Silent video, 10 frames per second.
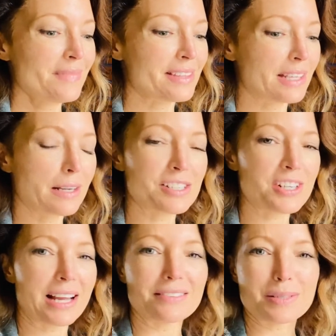I'm going to
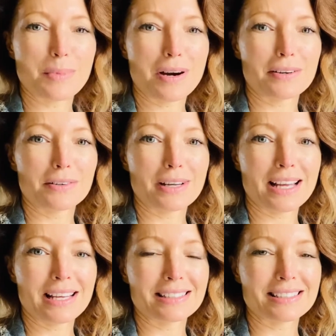check out tomorrow,
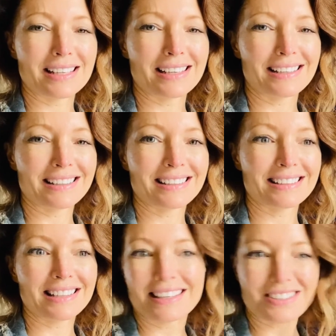and
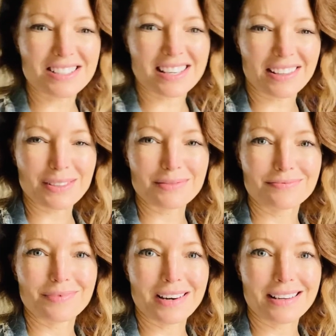then I'll just tell you
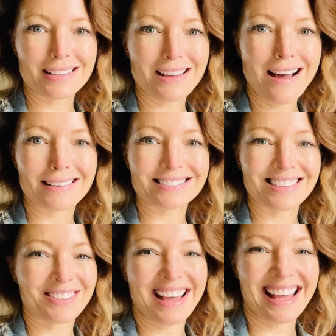what I got.
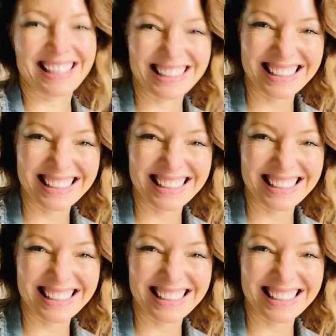Okay.